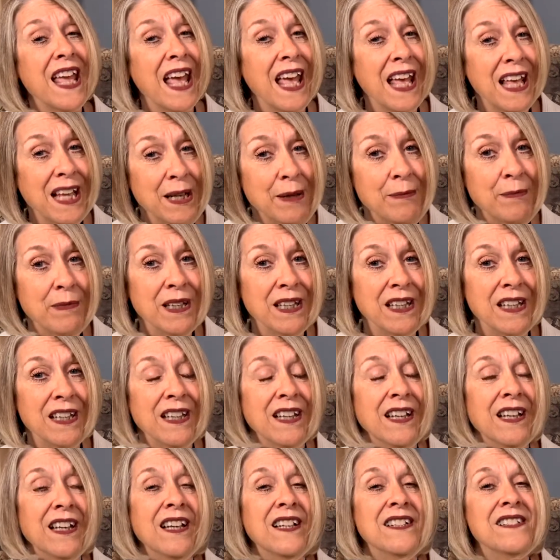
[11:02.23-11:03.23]
enemy
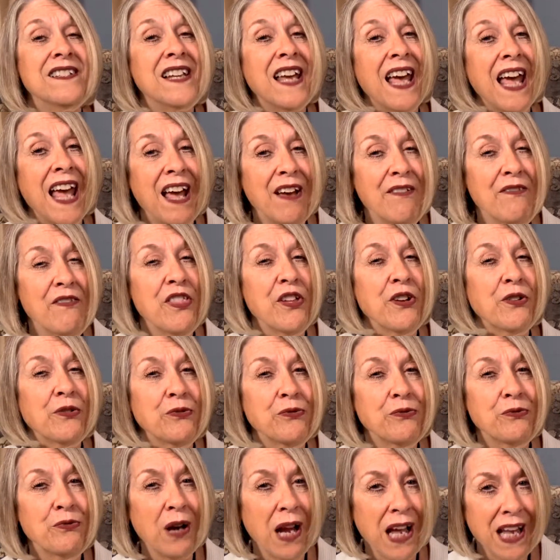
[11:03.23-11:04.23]
to have the
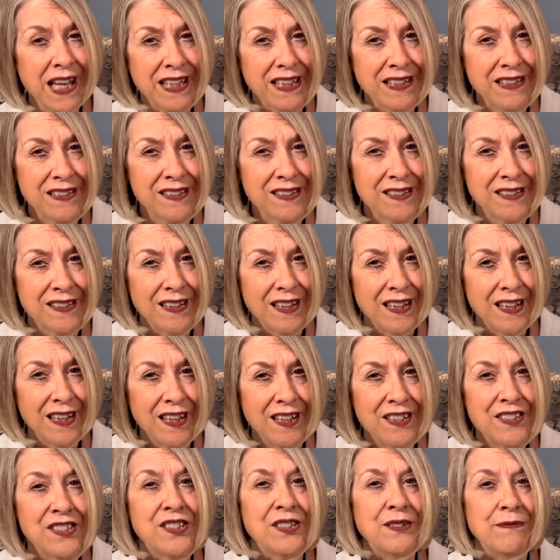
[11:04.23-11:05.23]
right
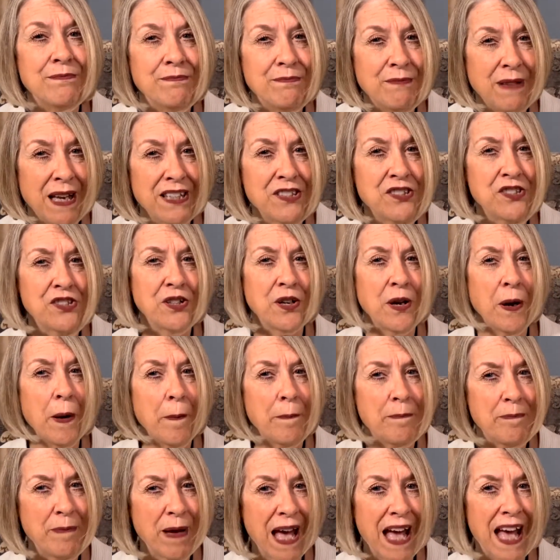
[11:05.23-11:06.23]
to measure
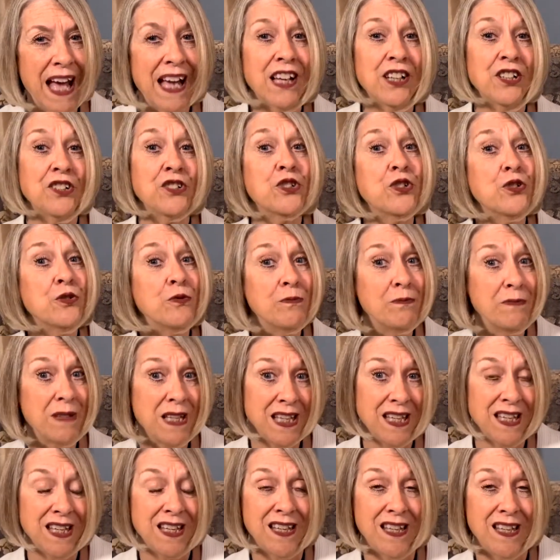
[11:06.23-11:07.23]
back to
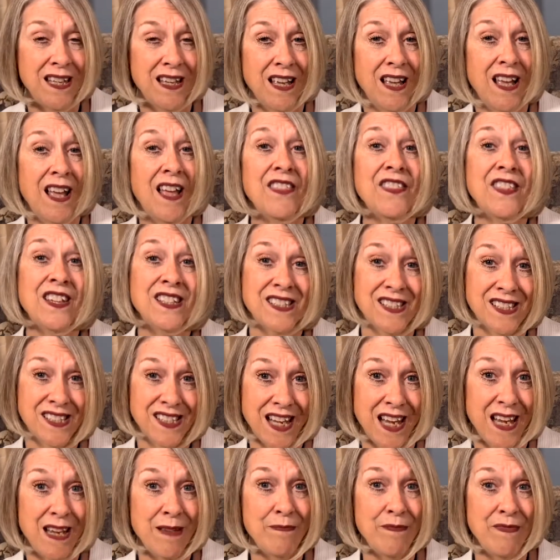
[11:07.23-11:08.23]
me the
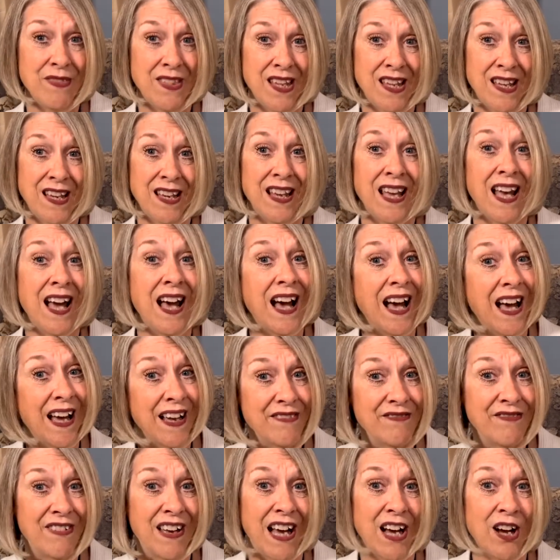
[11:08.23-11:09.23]
same thing I
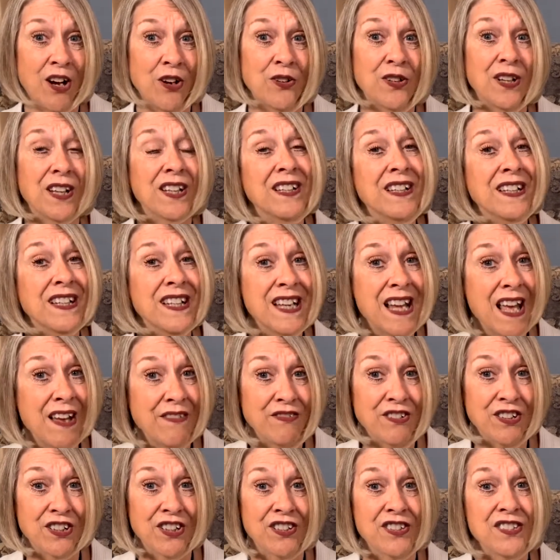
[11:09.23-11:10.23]
vowed
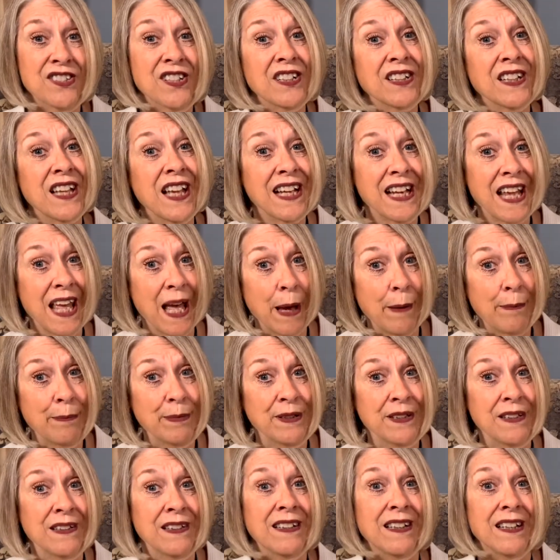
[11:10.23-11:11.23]
never to let
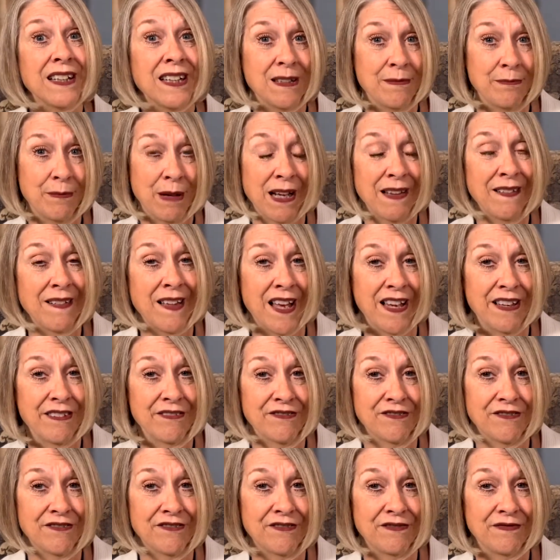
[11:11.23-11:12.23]
happen in my
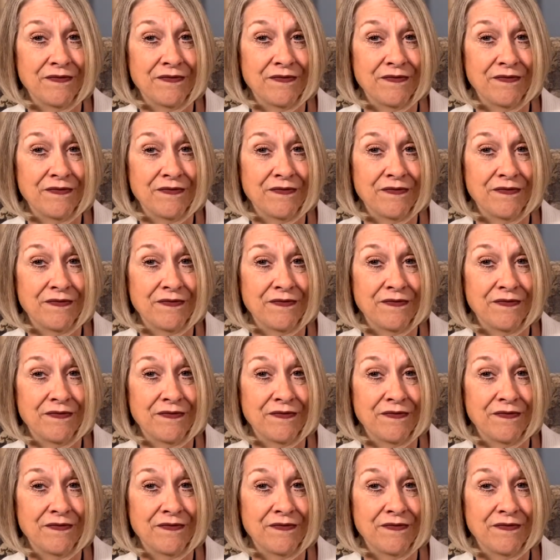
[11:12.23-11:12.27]
life.